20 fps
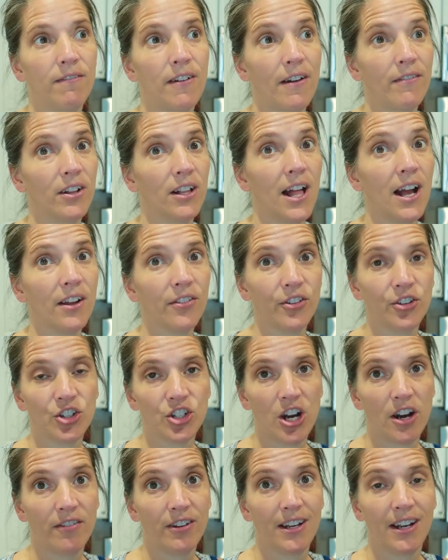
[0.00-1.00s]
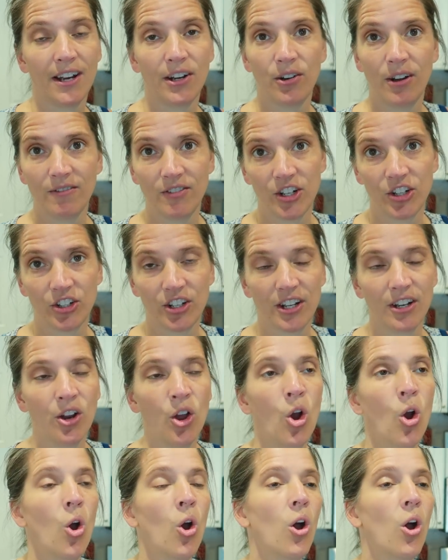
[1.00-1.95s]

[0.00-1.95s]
five o'clock and they're starving and i don't have dinner done